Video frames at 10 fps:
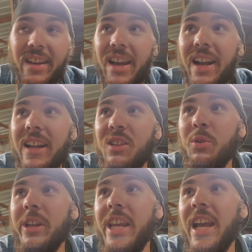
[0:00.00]
I got to
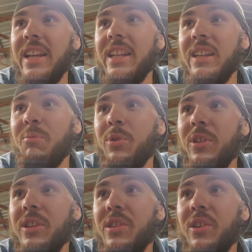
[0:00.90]
quit yakking and
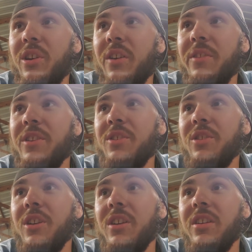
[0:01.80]
pull this hood off of this
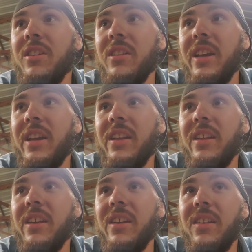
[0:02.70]
truck, and
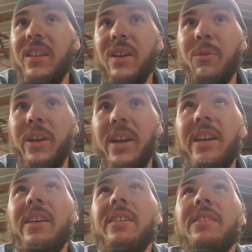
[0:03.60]
that way I
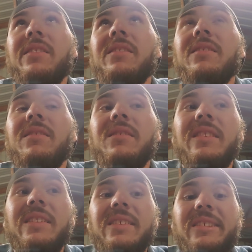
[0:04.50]
can
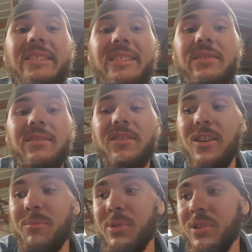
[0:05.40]

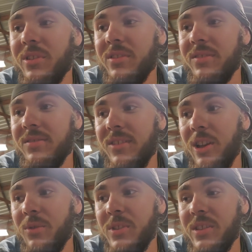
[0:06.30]
start pulling
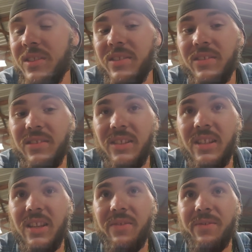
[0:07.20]
hoses and
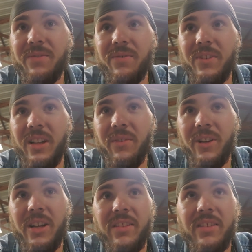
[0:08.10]
stuff
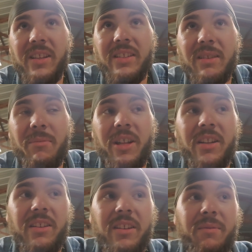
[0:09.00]
whenever I get
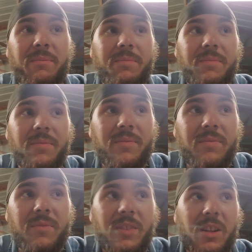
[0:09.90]
somebody to come
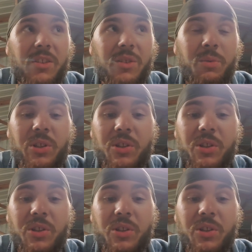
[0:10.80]
turn the switch